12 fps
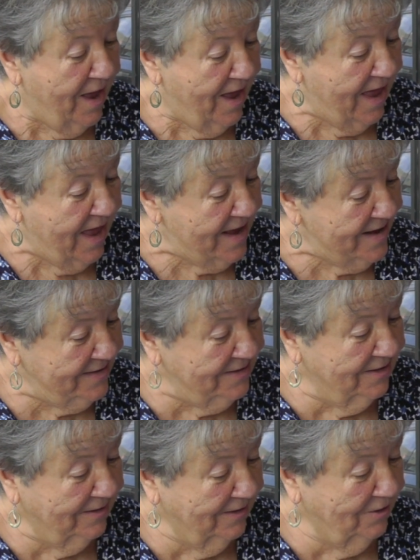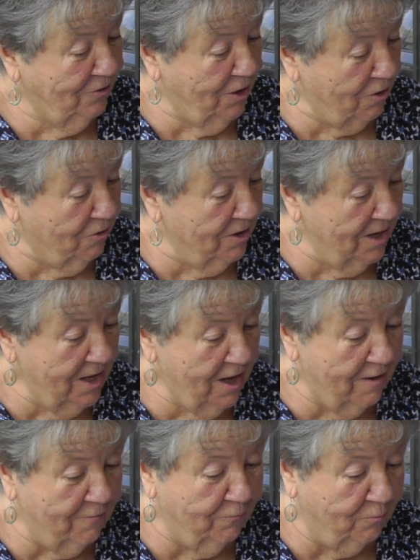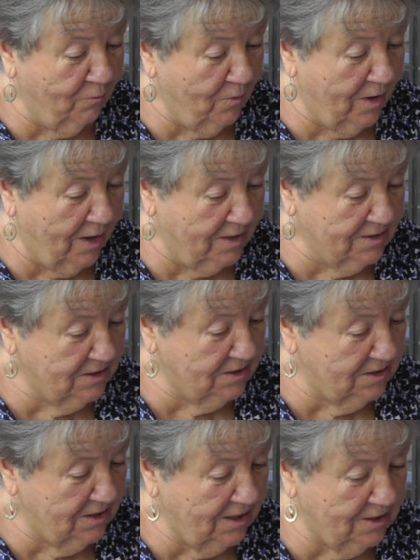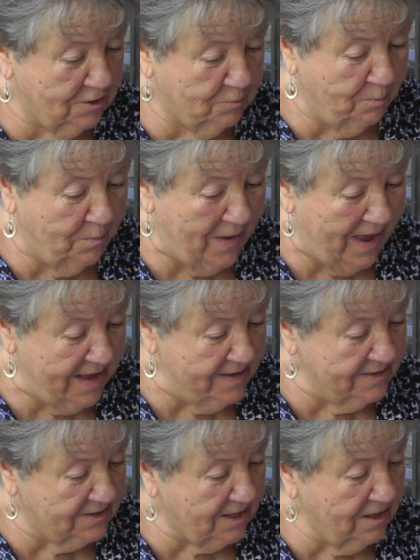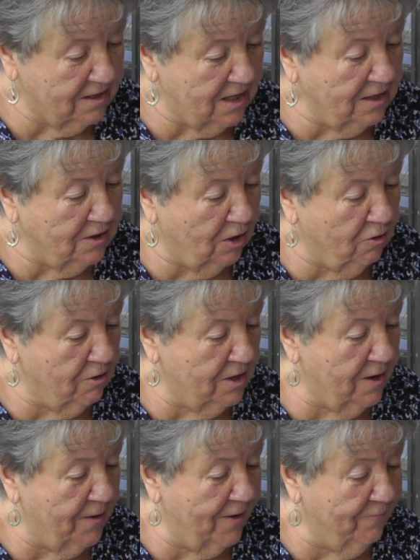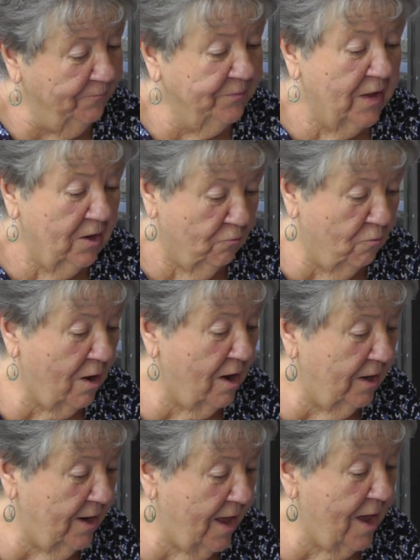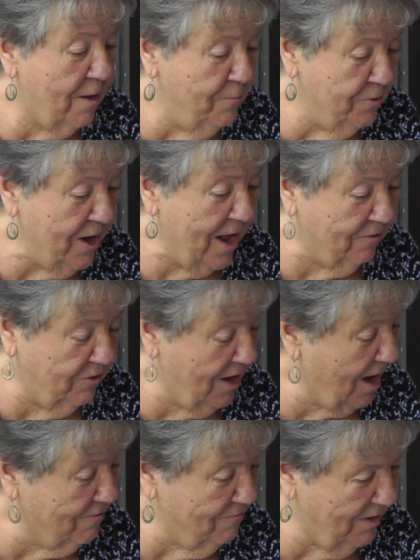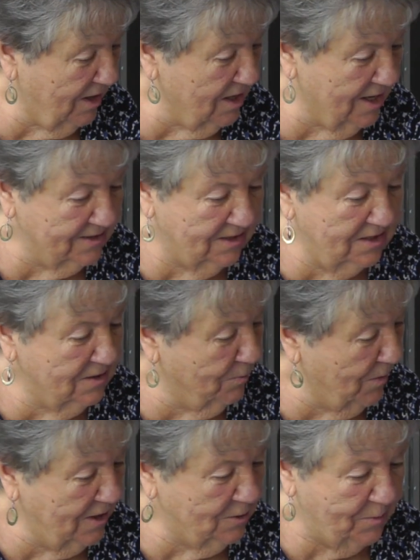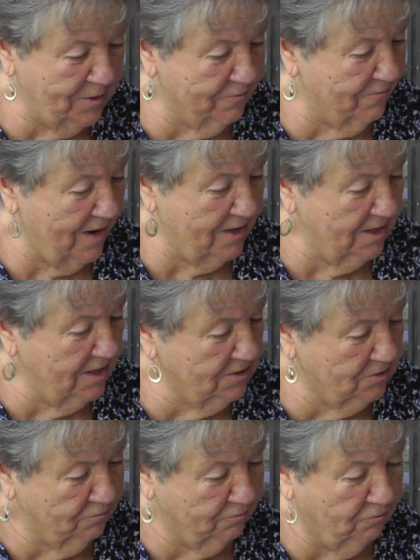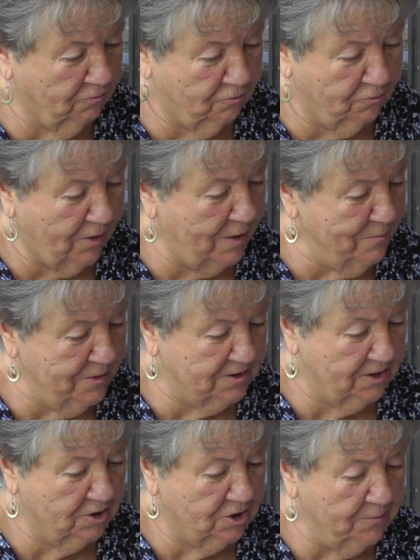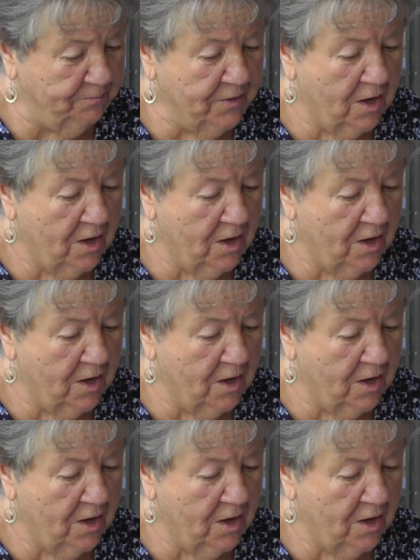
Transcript: And they're going to have 6 bands, I think. They're going to have Rod Abernathy. I recognize he's been around. He's a great musician.